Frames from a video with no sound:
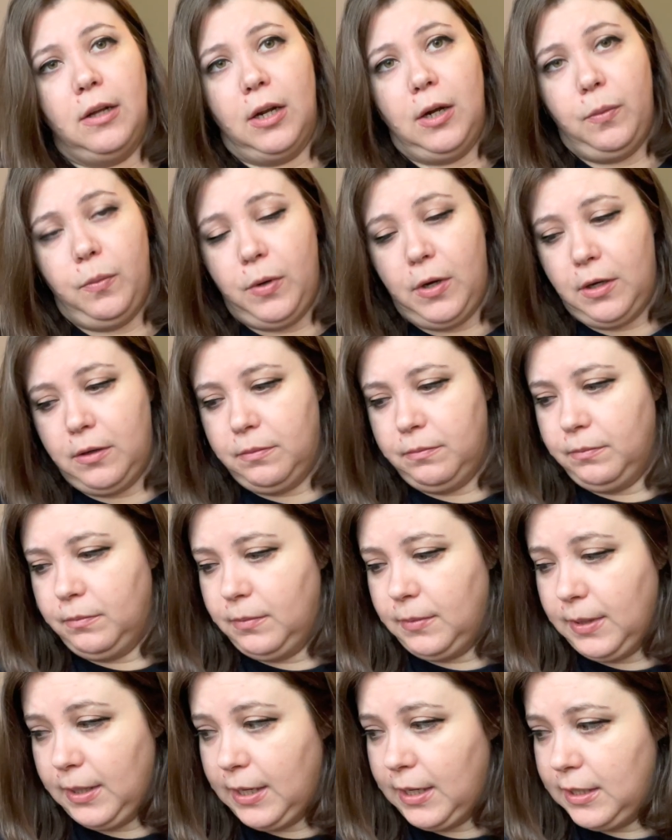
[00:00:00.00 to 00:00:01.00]
I would.
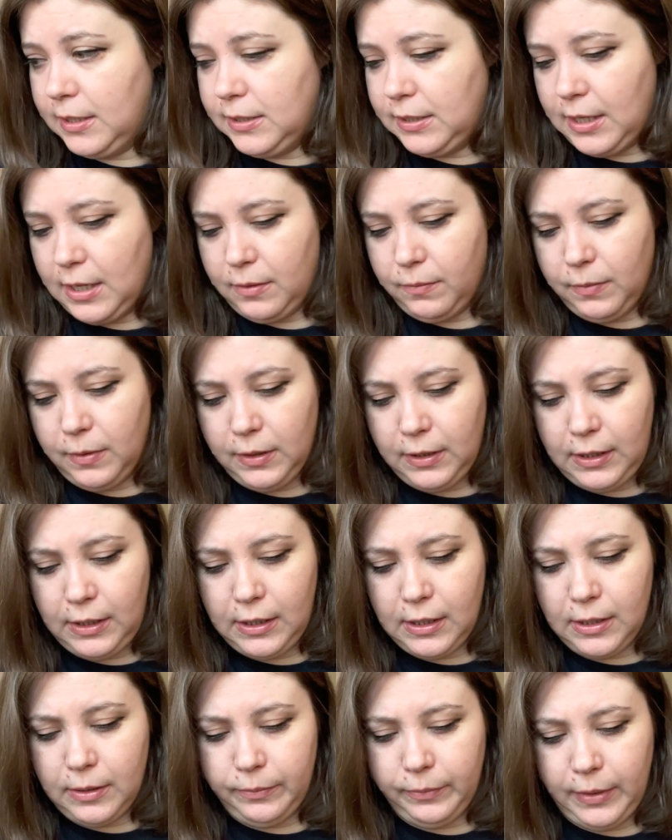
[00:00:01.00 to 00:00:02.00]
And it's got really
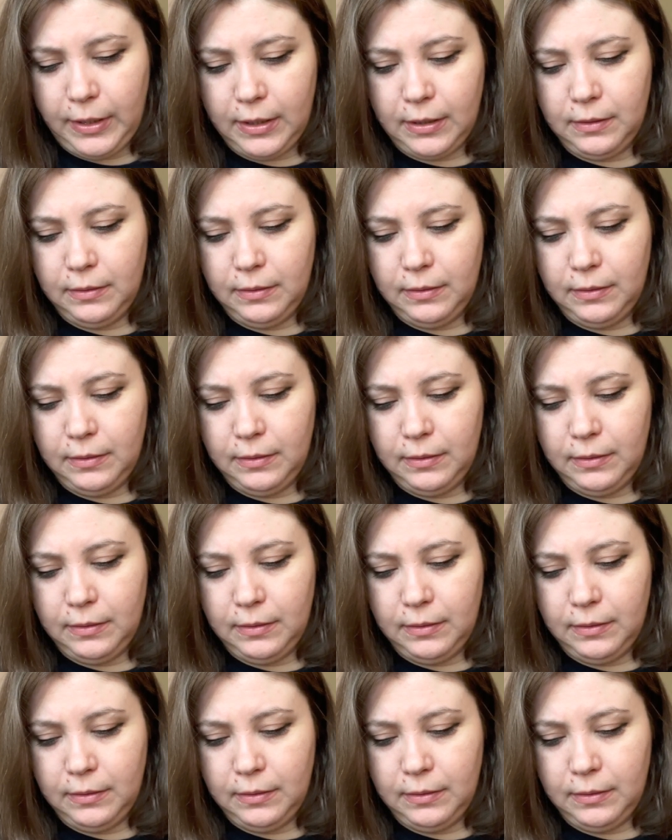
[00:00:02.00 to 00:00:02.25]
like